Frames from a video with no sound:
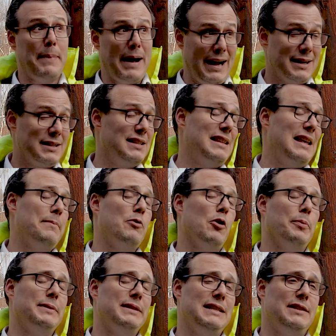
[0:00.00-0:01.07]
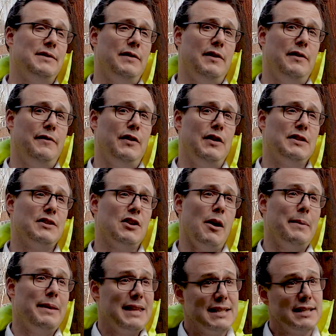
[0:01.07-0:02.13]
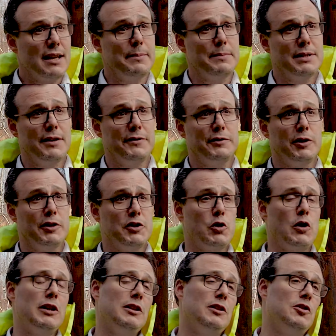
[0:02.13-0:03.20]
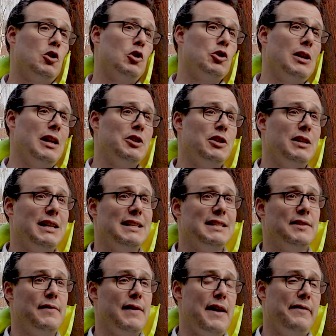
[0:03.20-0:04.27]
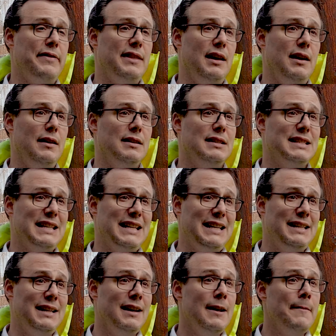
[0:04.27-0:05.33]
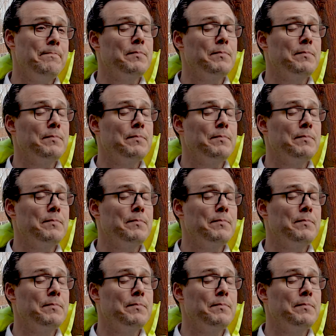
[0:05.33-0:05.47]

back to their properties for the first time and this comes after our stru structural engineers have left the scene